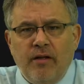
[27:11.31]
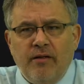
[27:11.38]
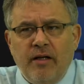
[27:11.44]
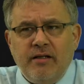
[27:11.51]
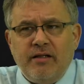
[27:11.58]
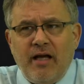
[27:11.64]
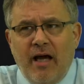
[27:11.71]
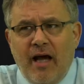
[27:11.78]
And
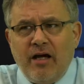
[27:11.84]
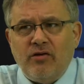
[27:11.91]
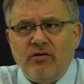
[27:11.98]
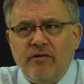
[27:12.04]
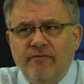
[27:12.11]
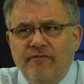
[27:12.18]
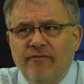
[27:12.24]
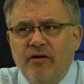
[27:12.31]
that's
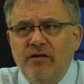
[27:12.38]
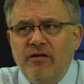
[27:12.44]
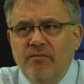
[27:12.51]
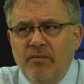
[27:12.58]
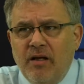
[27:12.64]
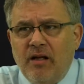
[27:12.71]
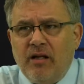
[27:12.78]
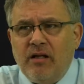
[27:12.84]
actually
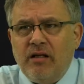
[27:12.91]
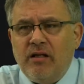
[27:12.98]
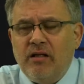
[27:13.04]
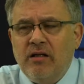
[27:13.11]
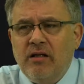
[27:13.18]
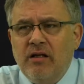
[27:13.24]
fundamentally,